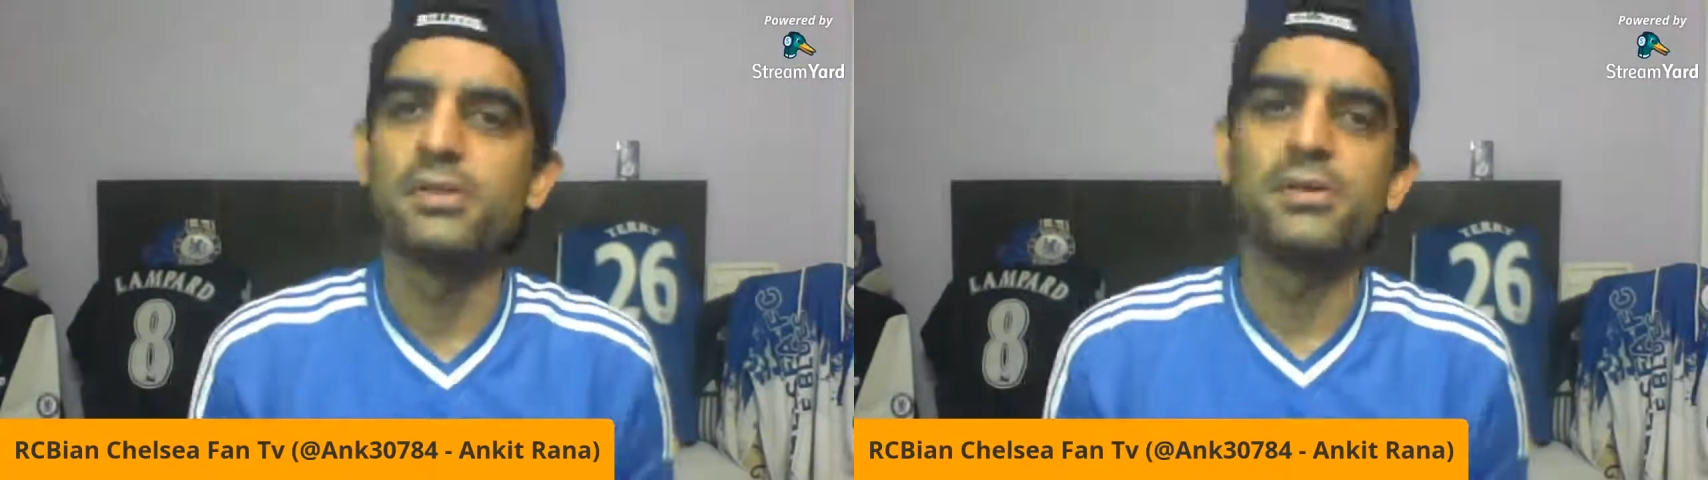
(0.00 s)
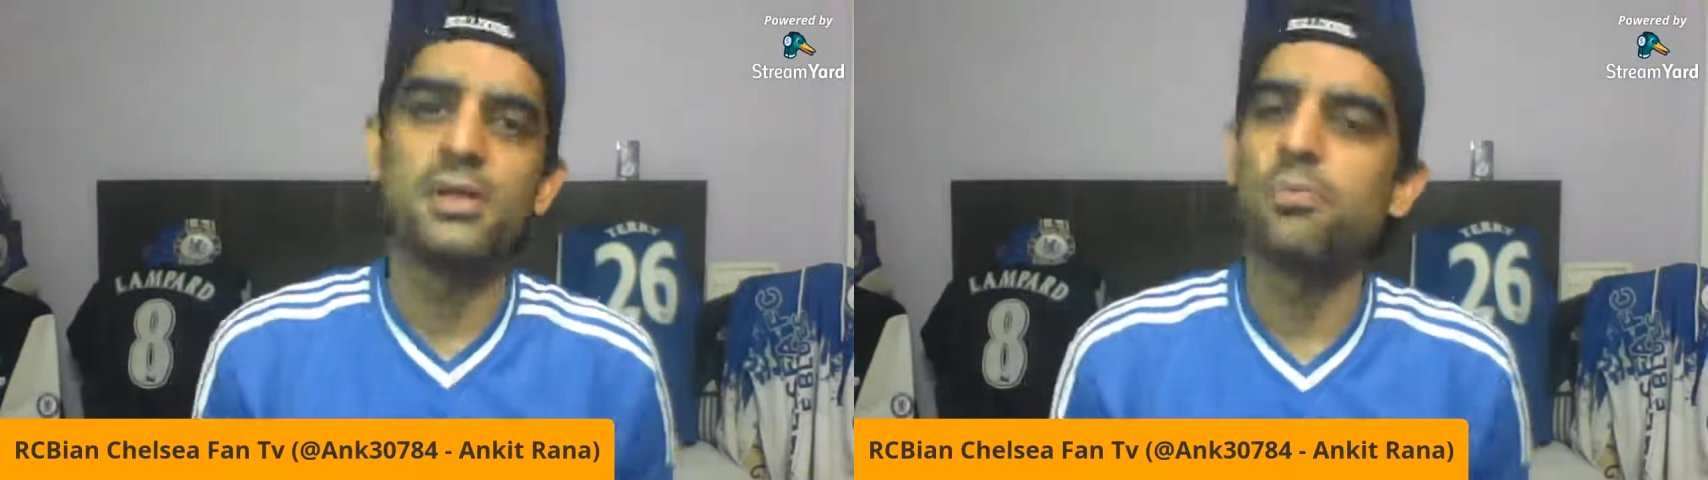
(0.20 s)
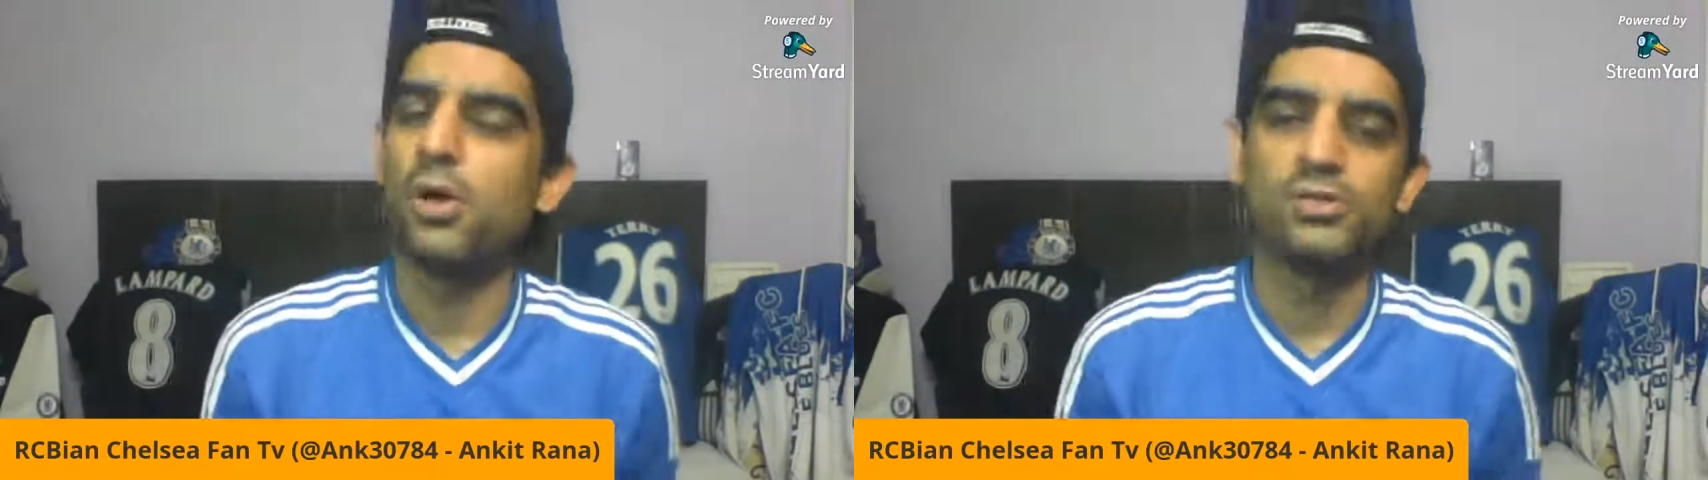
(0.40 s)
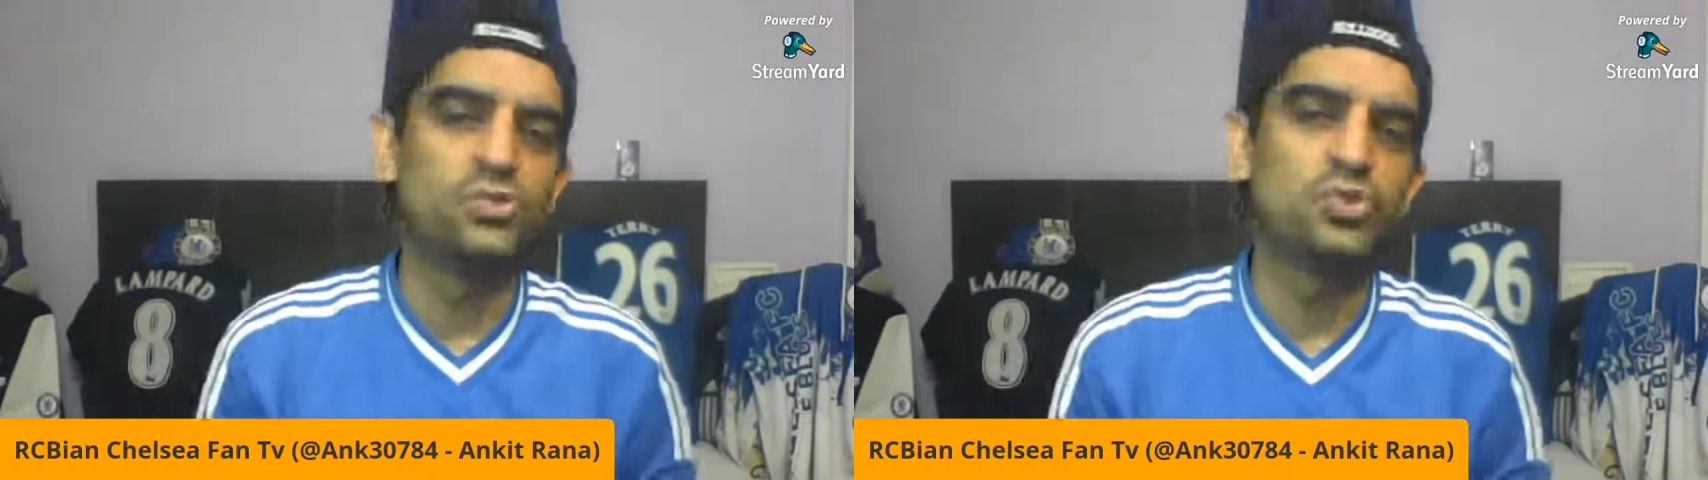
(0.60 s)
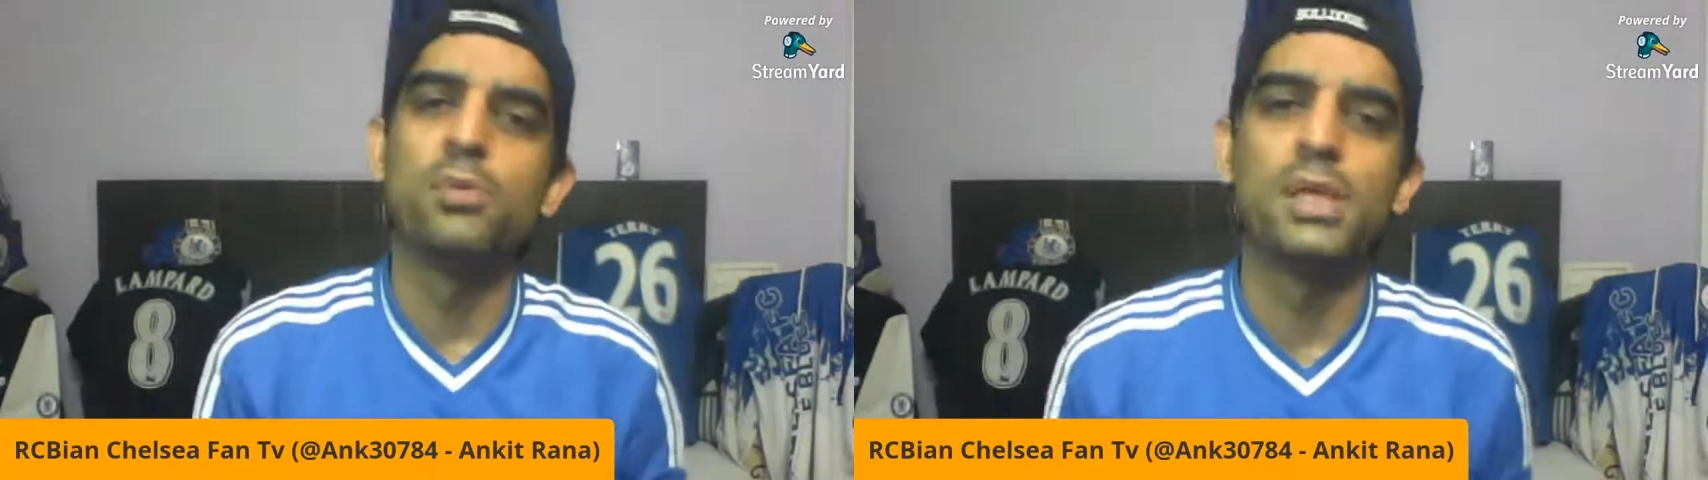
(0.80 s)
in 3
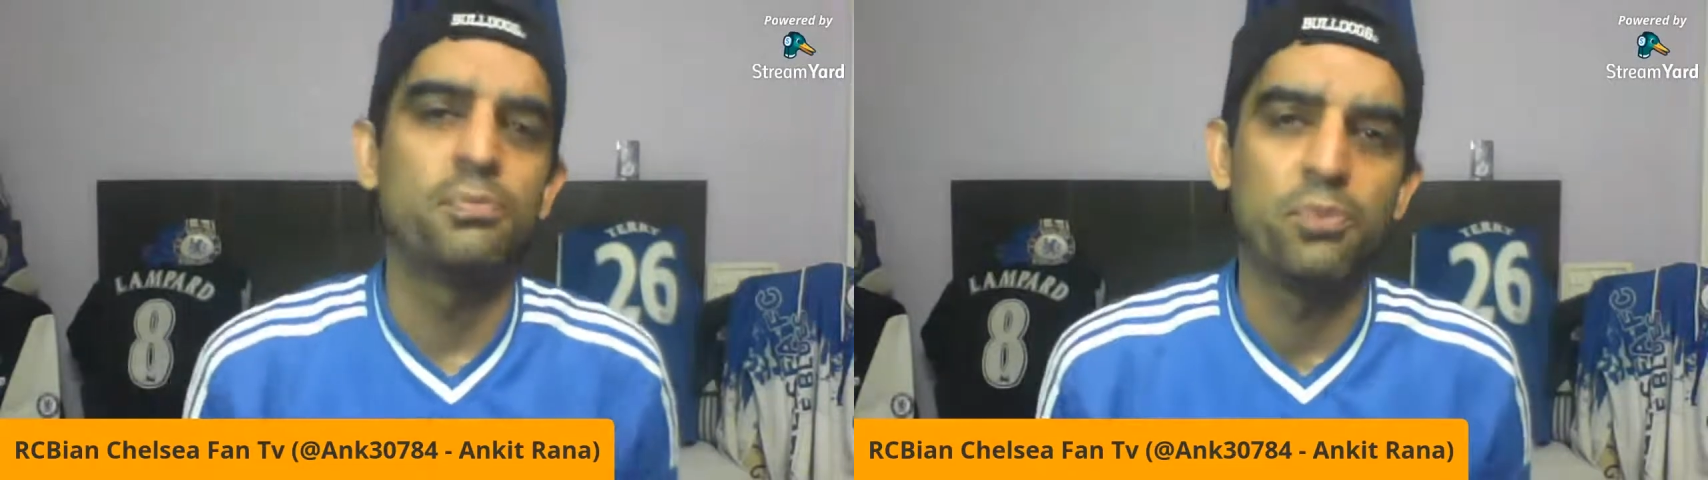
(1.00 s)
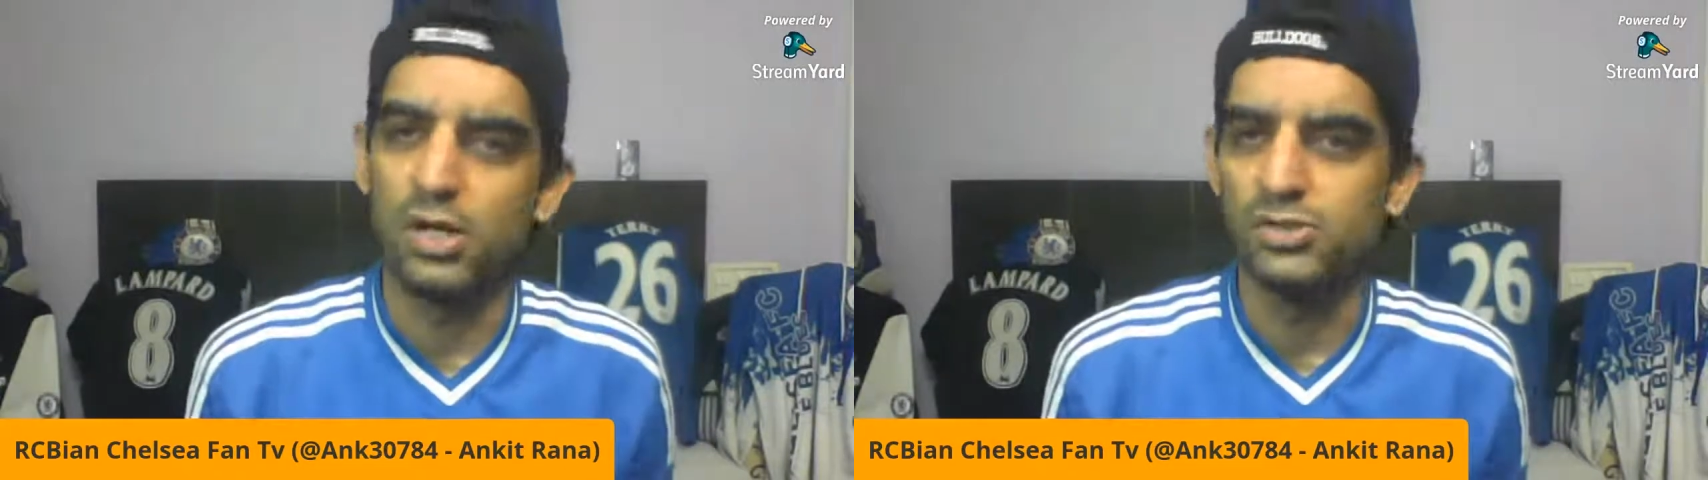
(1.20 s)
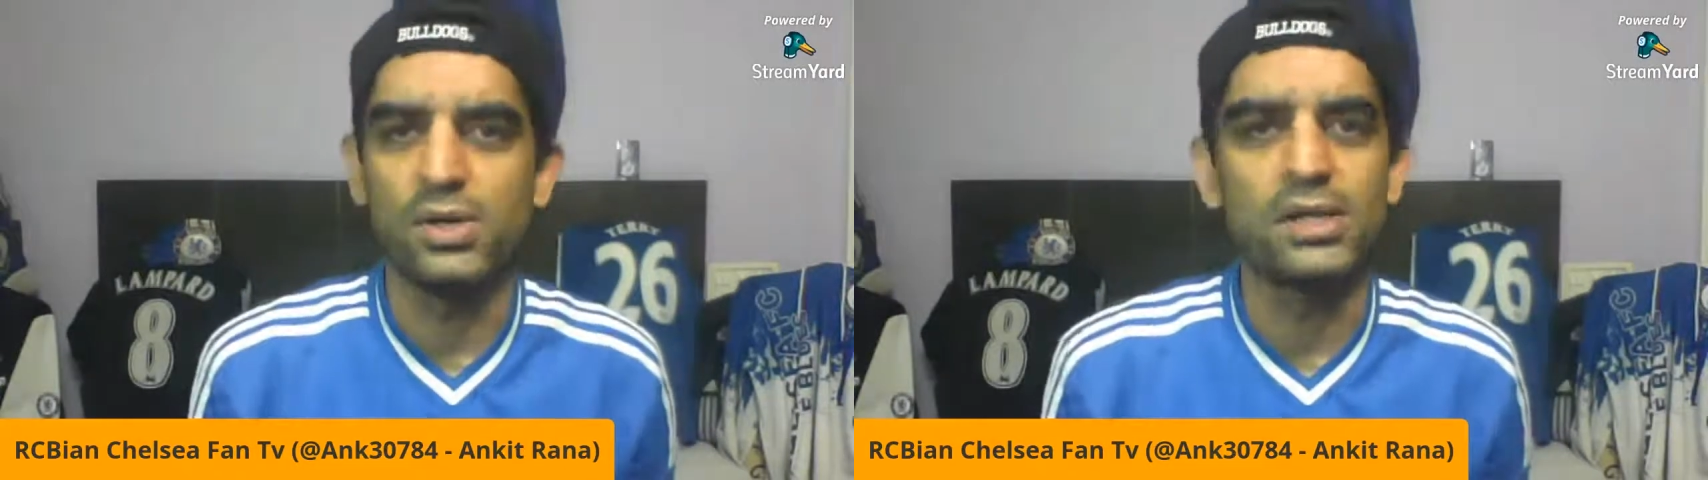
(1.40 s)
points, so many points.